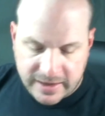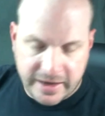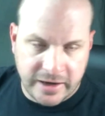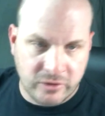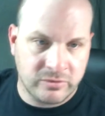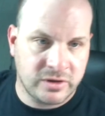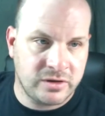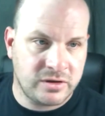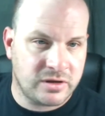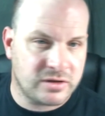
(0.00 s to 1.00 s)
I don't
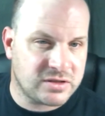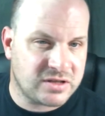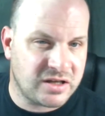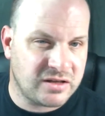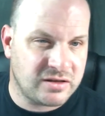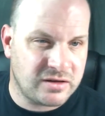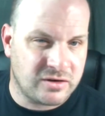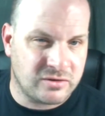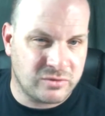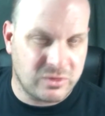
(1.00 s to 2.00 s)
really understand.
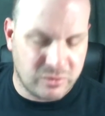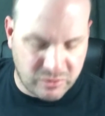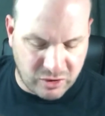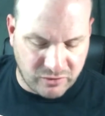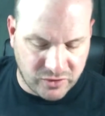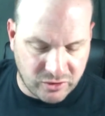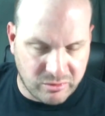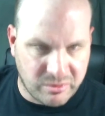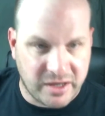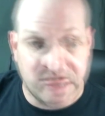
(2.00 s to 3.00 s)
We went over
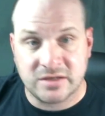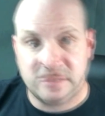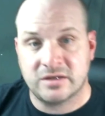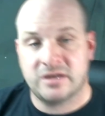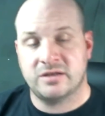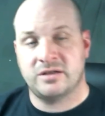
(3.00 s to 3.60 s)
thermal mines in